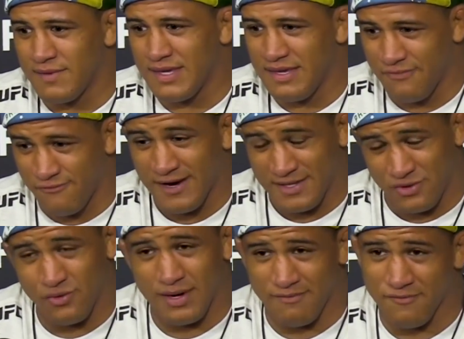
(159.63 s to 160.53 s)
if I
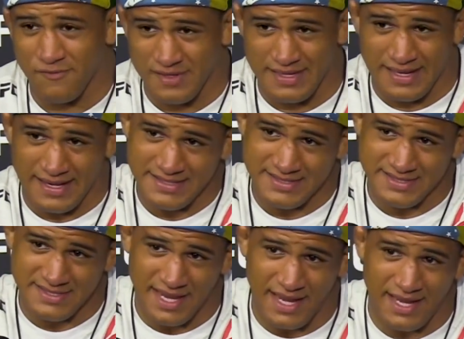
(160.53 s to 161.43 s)
do everything that I
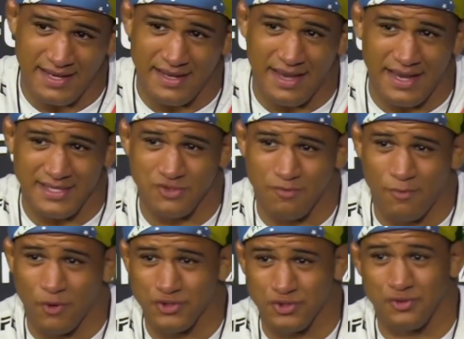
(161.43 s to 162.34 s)
said I
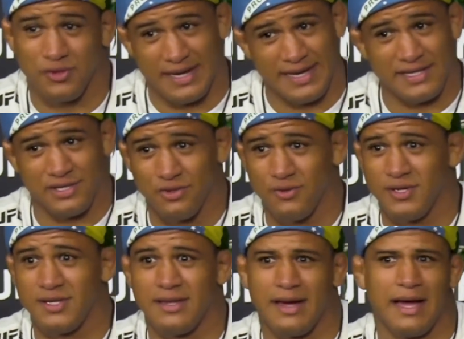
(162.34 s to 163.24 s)
supposed to do and I do
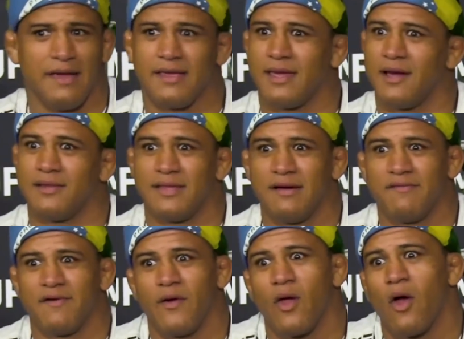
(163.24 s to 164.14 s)
it, I get there
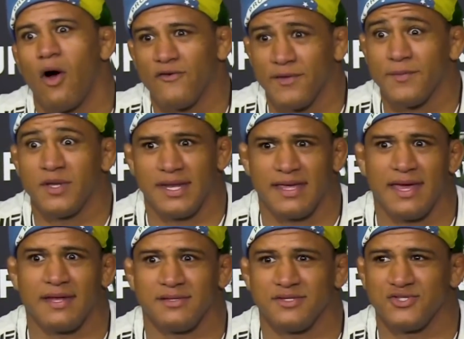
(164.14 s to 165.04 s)
very comfortable and I
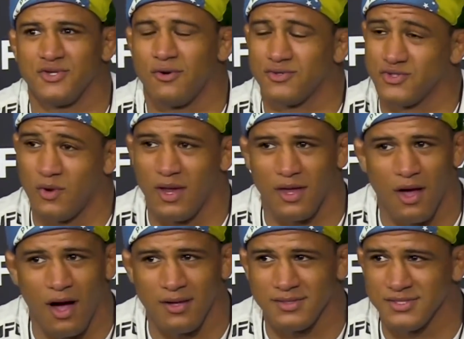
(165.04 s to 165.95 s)
get in the zone. So I
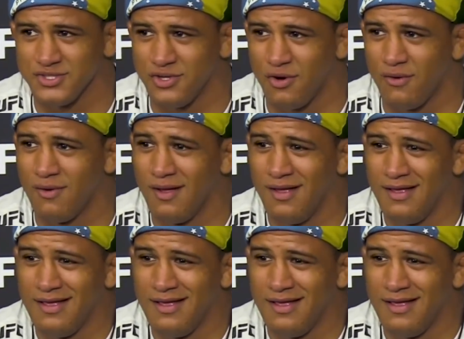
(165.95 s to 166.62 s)
got in the zone,